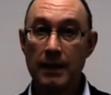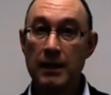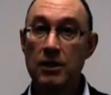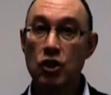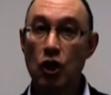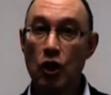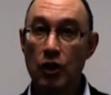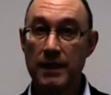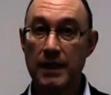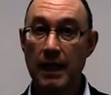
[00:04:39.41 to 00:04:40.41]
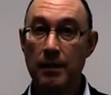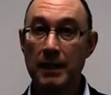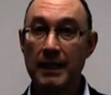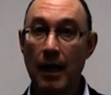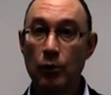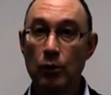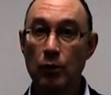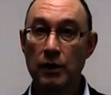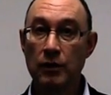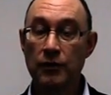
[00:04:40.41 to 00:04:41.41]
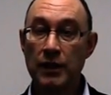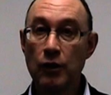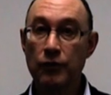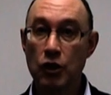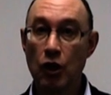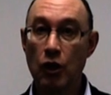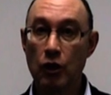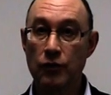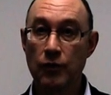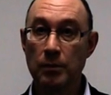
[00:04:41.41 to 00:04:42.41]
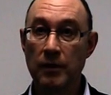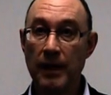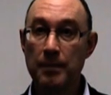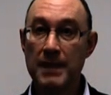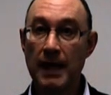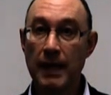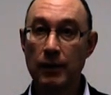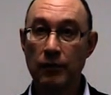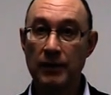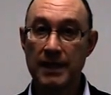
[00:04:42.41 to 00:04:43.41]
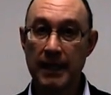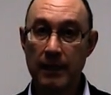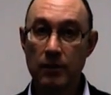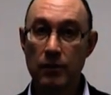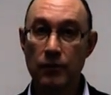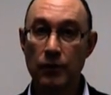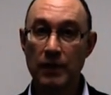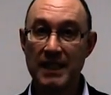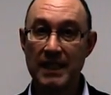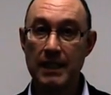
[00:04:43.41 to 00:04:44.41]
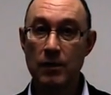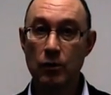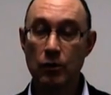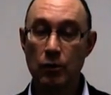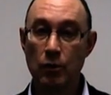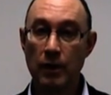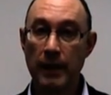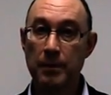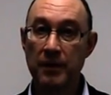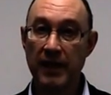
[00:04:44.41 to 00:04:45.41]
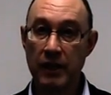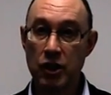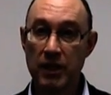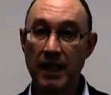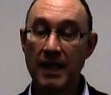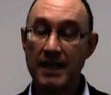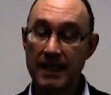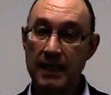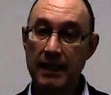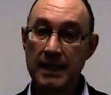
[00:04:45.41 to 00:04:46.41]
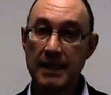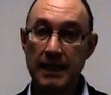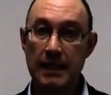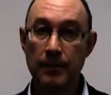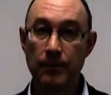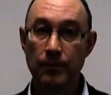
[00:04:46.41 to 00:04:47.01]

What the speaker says: These charts can be downloaded free of charge from the website of the Centers for Disease Control and Prevention, CDC.